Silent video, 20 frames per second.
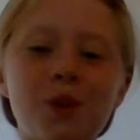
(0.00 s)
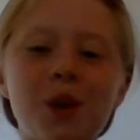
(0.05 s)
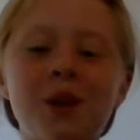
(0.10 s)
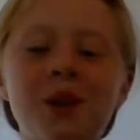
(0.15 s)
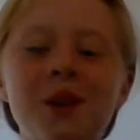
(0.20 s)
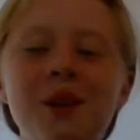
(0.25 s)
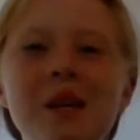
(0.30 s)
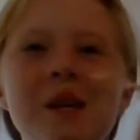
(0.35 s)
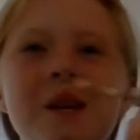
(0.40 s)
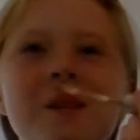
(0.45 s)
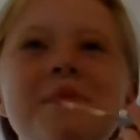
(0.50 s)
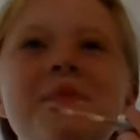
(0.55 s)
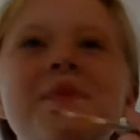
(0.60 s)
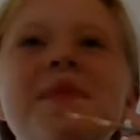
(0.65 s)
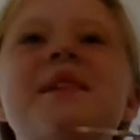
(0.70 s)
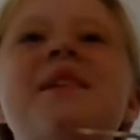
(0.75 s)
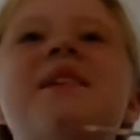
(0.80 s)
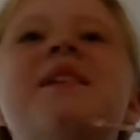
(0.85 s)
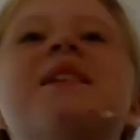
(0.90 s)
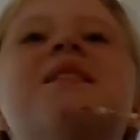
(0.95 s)
and
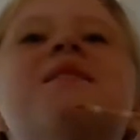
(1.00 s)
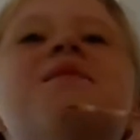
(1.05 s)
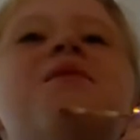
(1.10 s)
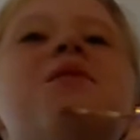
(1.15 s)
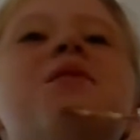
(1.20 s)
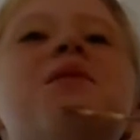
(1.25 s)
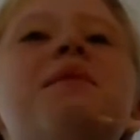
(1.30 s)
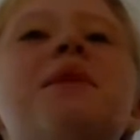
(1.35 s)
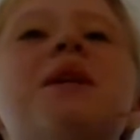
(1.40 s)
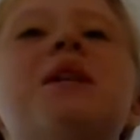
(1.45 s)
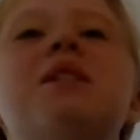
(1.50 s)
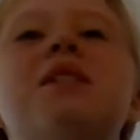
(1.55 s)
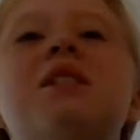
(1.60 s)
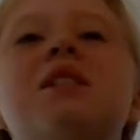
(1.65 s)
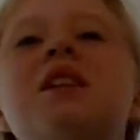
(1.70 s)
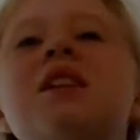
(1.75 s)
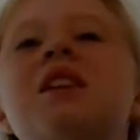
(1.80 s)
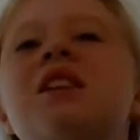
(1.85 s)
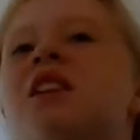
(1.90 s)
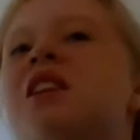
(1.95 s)
on my
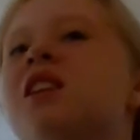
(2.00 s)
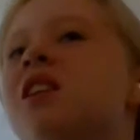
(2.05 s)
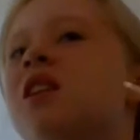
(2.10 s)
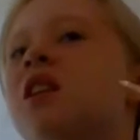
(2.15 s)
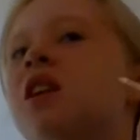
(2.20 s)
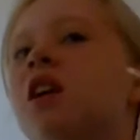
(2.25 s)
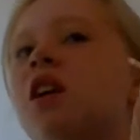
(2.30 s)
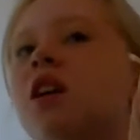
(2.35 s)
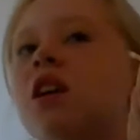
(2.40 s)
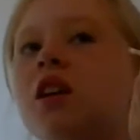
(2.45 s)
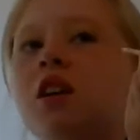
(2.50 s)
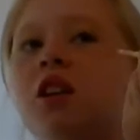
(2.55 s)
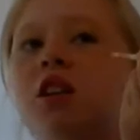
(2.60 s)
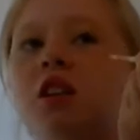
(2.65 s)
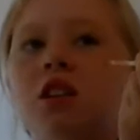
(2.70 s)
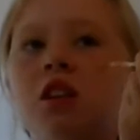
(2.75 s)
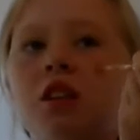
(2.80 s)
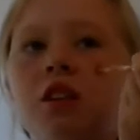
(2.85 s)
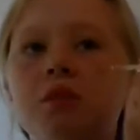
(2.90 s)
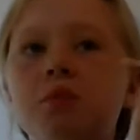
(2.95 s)
chin,
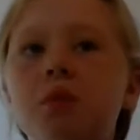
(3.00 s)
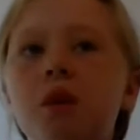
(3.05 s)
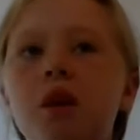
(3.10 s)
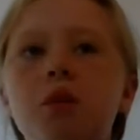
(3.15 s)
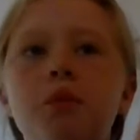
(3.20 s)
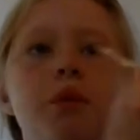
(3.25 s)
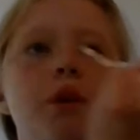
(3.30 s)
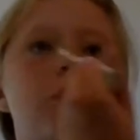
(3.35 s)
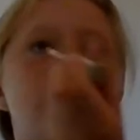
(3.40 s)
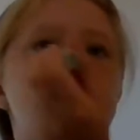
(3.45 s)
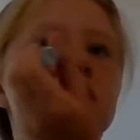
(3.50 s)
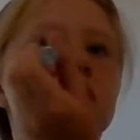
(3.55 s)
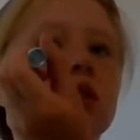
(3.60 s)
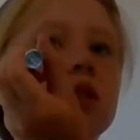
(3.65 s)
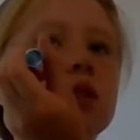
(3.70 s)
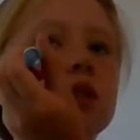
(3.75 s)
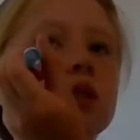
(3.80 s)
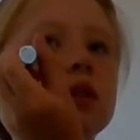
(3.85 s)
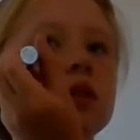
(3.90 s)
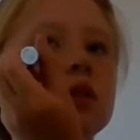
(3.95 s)
and a spot on my
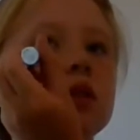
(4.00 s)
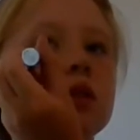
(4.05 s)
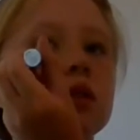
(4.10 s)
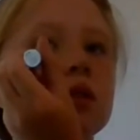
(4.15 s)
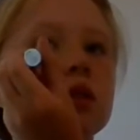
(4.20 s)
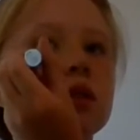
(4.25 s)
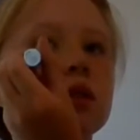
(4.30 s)
cheeks.